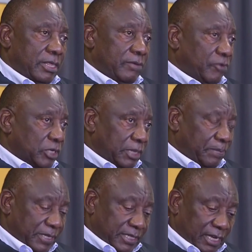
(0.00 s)
The
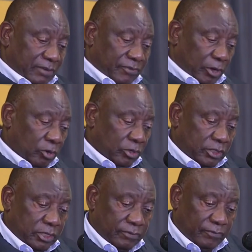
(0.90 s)
40%
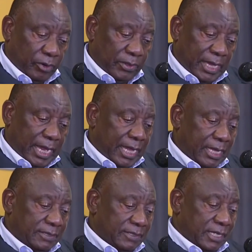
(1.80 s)
vote for the
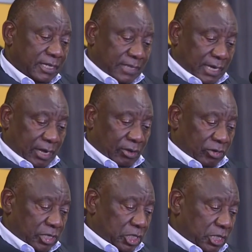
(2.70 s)
ANC is a
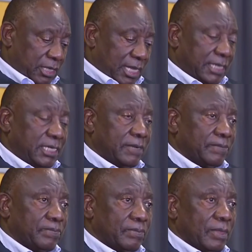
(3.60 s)
recognition that
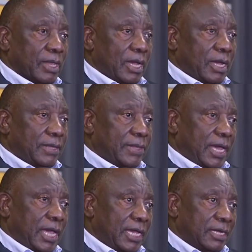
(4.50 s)
the
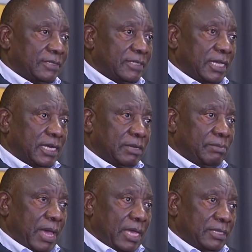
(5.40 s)
ANC
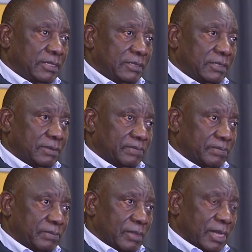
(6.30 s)
remains
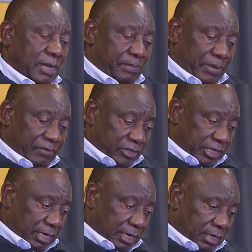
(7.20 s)
a
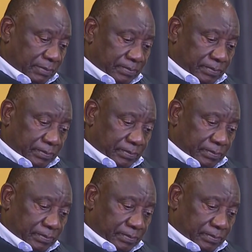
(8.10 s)
pivotal